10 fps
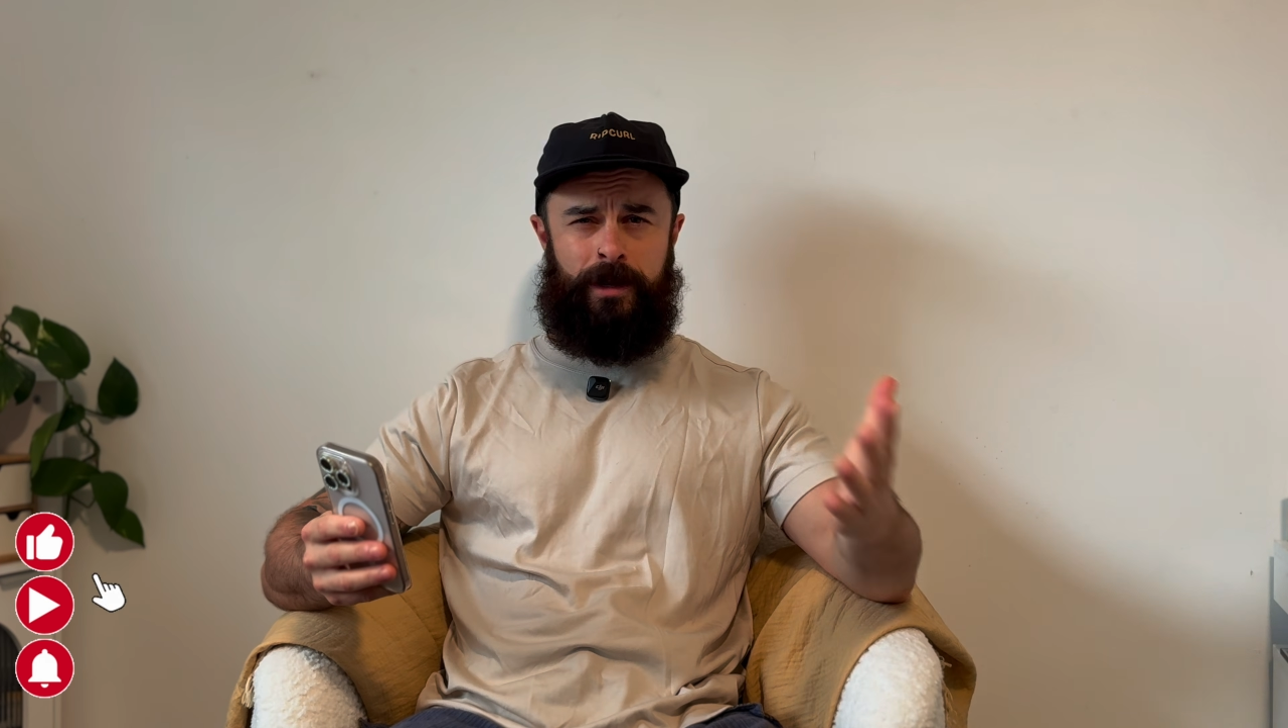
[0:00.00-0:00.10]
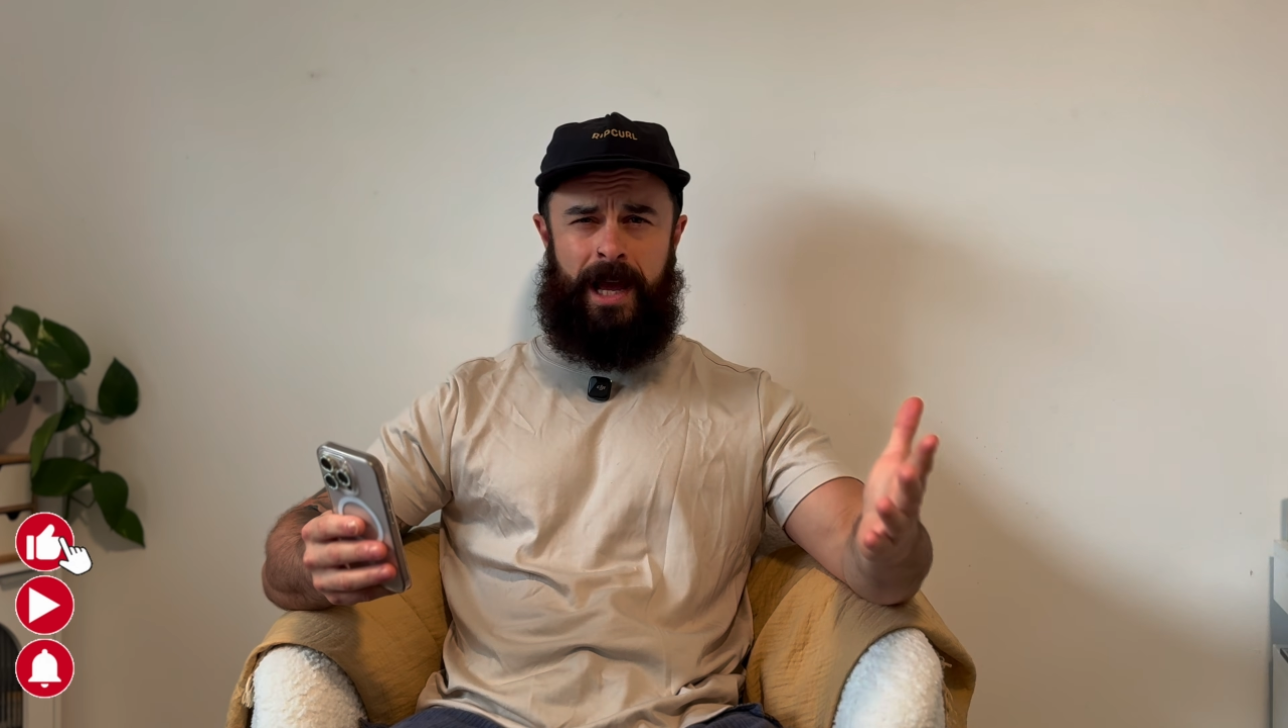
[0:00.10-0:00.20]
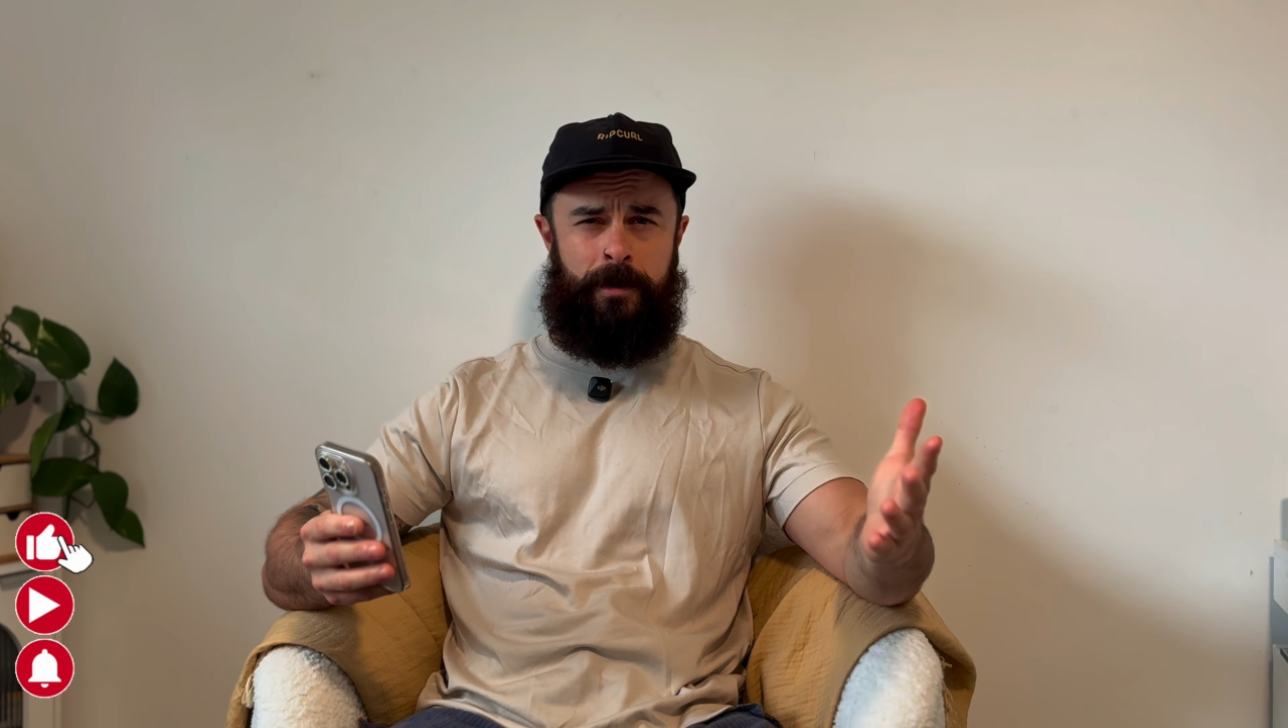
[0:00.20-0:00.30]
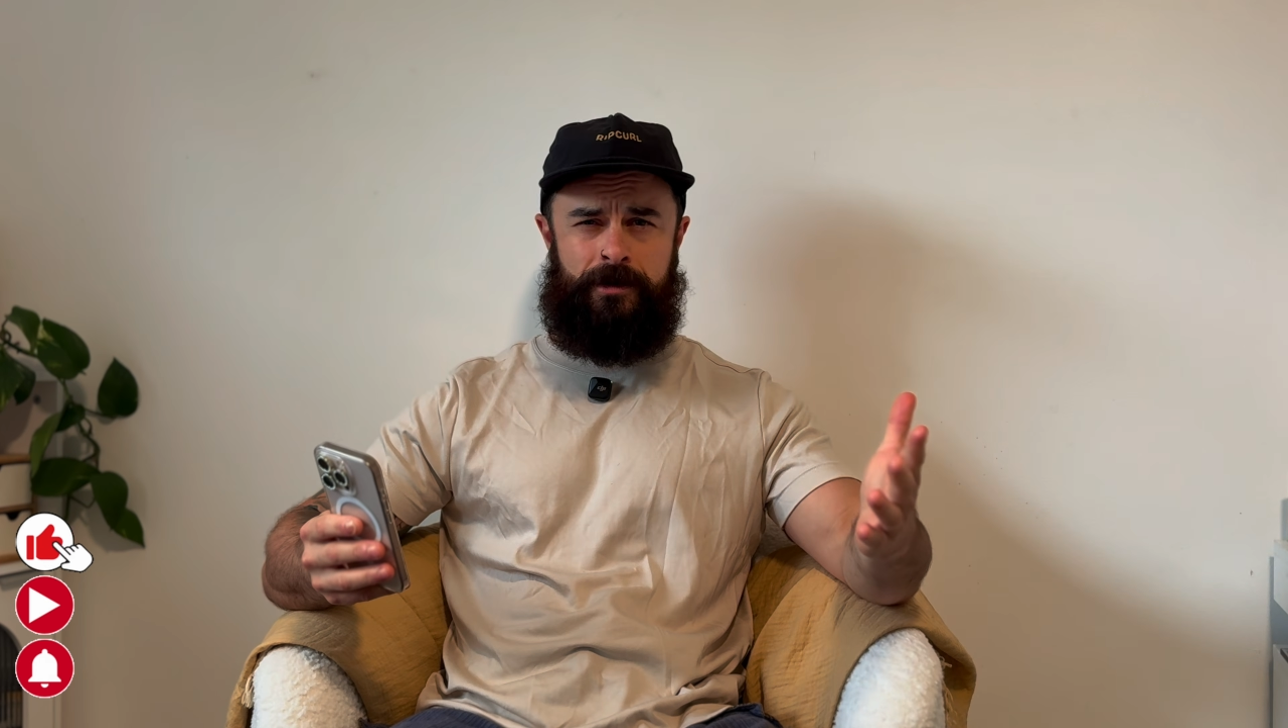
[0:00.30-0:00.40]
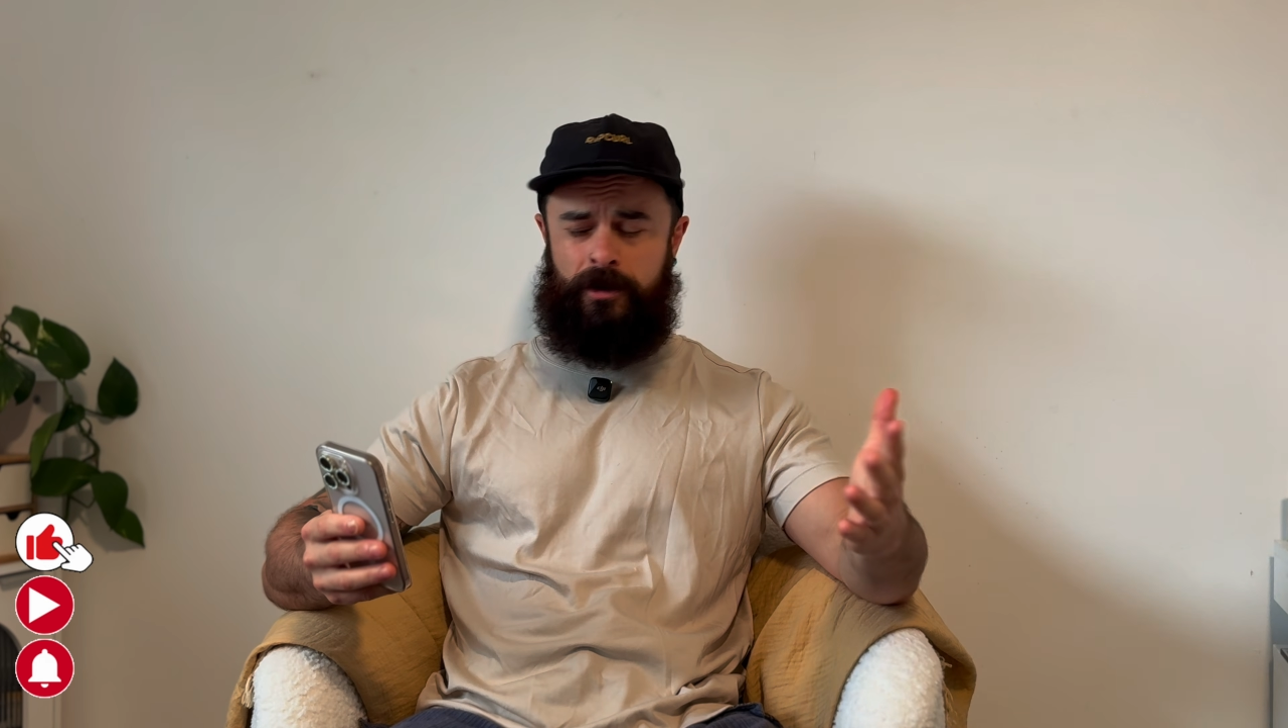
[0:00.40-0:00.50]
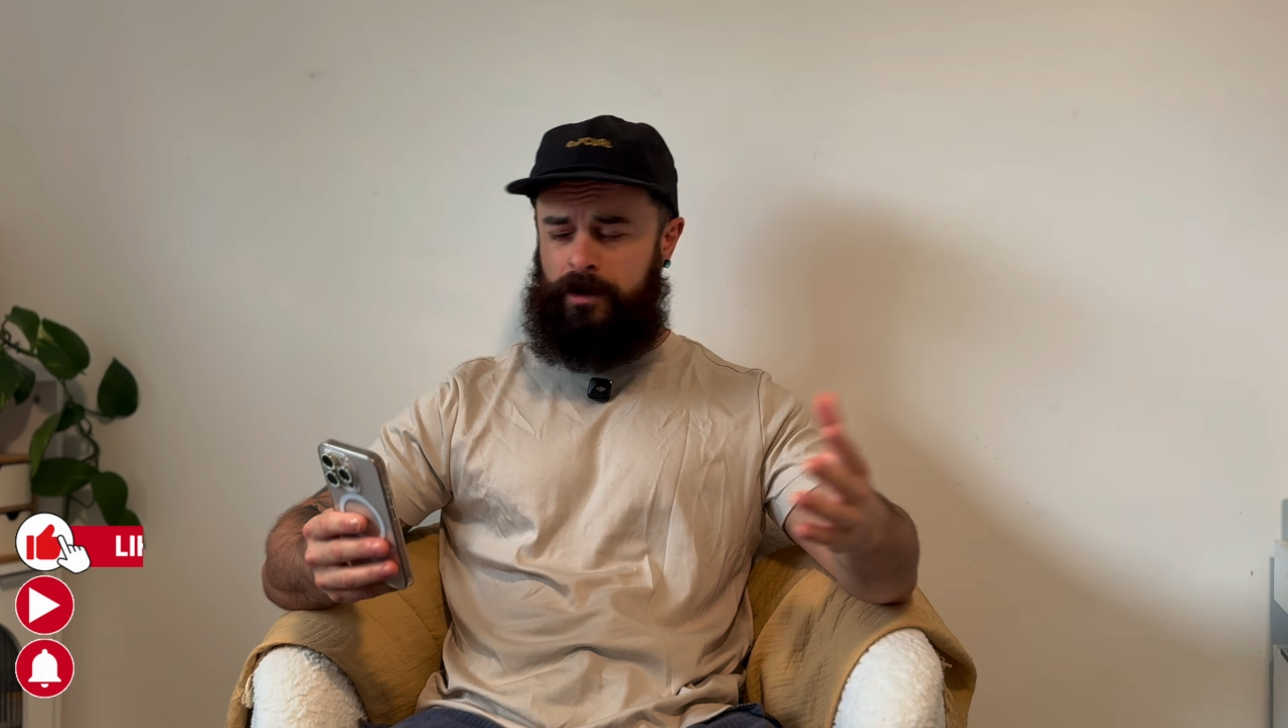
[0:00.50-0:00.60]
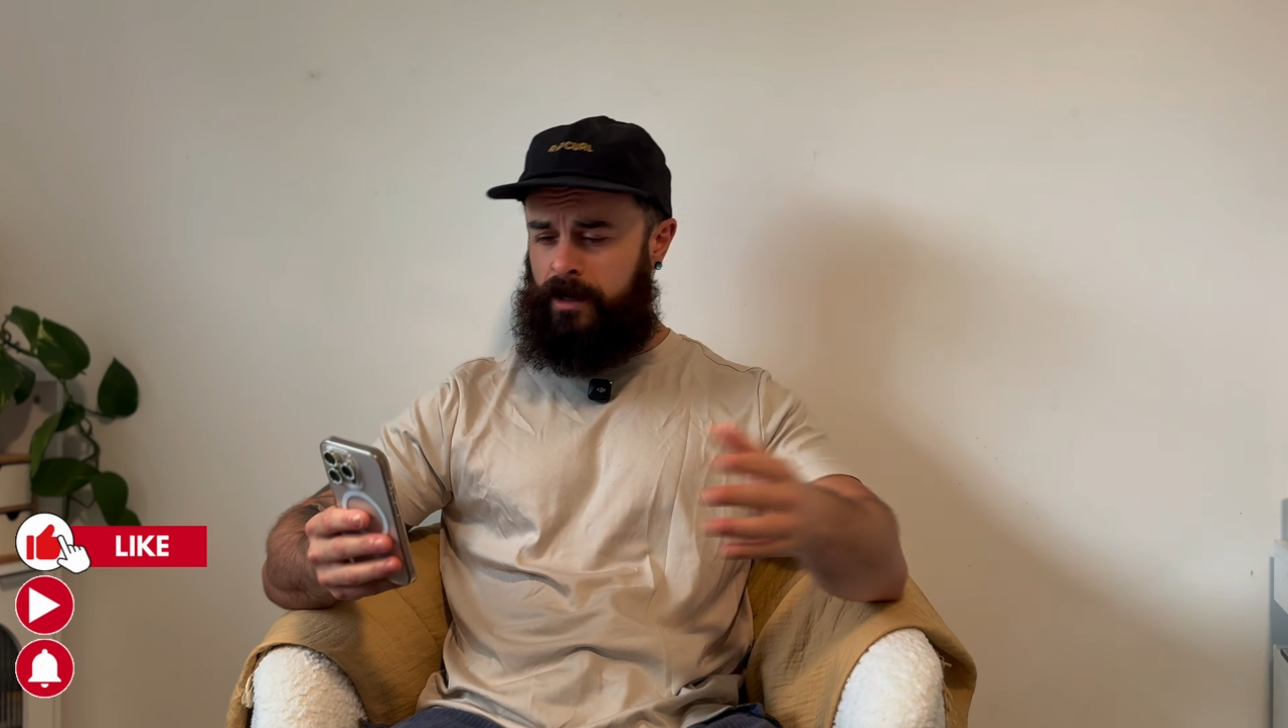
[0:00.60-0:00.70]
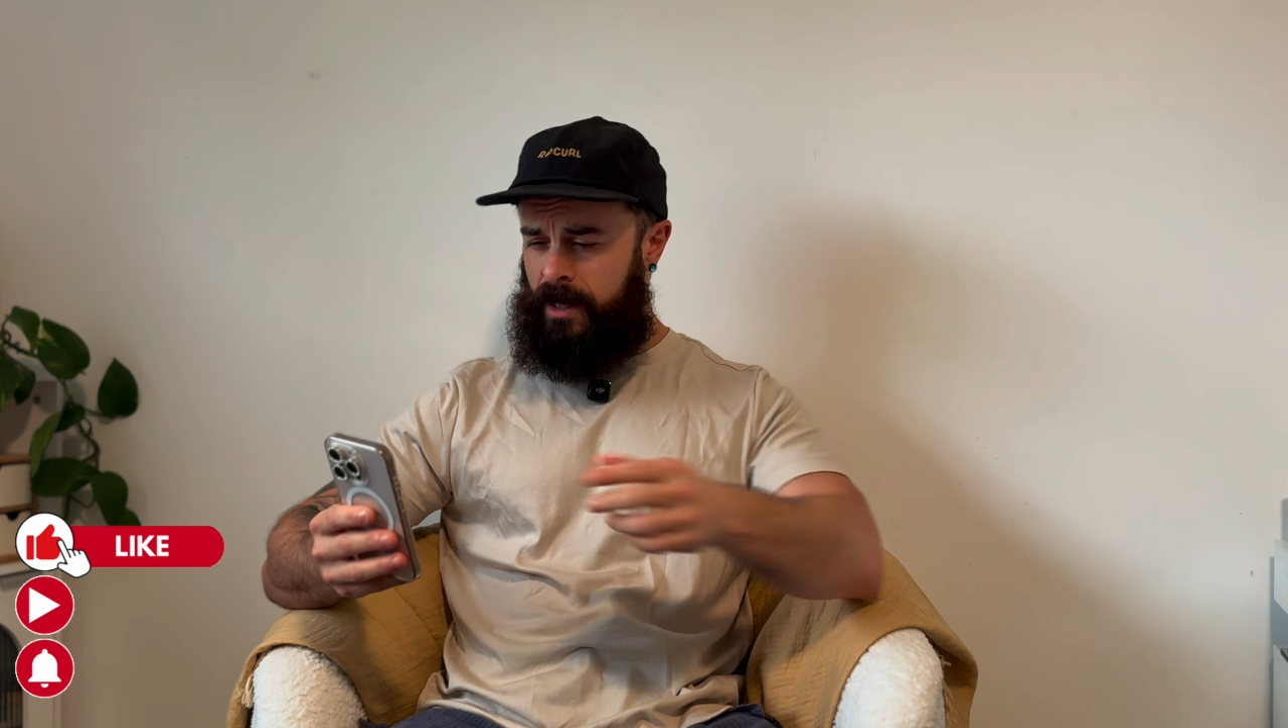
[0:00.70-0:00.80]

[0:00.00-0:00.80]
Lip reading: Amazon